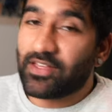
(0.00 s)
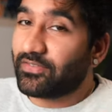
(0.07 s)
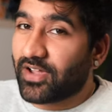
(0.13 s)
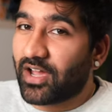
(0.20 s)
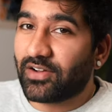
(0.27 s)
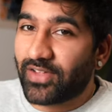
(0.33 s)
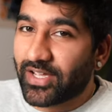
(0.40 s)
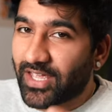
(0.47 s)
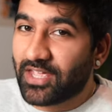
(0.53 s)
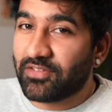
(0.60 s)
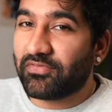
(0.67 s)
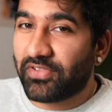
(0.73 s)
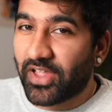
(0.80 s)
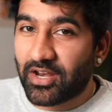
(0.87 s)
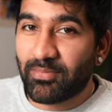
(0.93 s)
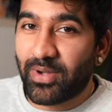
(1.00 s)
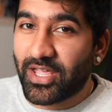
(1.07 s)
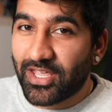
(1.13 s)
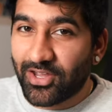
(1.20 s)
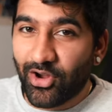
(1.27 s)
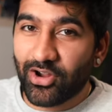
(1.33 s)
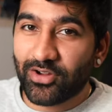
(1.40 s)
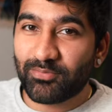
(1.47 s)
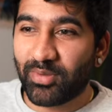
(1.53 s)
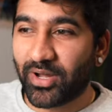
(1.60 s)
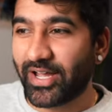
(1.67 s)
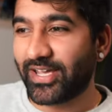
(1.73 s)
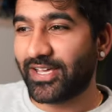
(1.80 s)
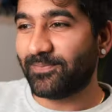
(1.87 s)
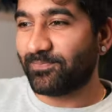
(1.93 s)
kind of inflated my ego
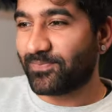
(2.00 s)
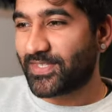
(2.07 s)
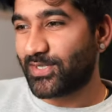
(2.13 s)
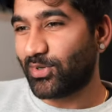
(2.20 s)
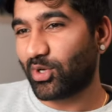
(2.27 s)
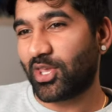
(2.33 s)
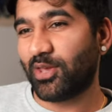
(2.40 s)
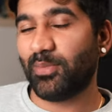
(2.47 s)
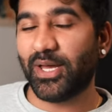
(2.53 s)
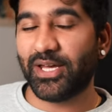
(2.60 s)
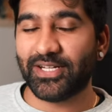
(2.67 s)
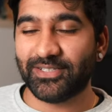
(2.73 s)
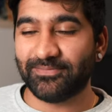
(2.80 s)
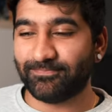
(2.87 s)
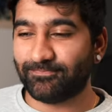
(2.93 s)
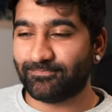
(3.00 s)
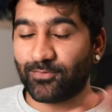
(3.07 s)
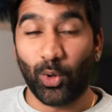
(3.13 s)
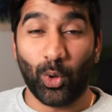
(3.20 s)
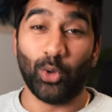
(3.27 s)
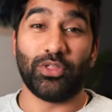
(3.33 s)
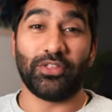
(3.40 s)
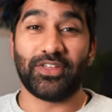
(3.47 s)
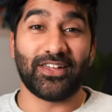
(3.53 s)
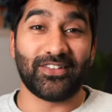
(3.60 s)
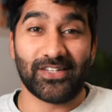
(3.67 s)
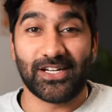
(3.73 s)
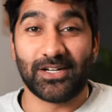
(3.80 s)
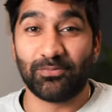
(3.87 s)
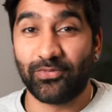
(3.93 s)
by talking about all the things
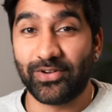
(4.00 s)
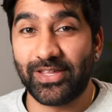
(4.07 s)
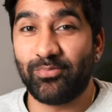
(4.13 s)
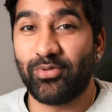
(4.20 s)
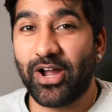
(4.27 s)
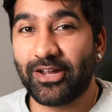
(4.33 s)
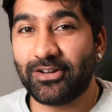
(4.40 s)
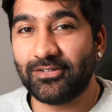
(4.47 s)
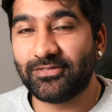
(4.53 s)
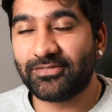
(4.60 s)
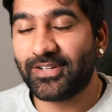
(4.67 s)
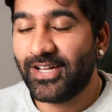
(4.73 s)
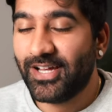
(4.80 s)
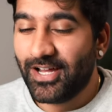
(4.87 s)
that I'm really proud of,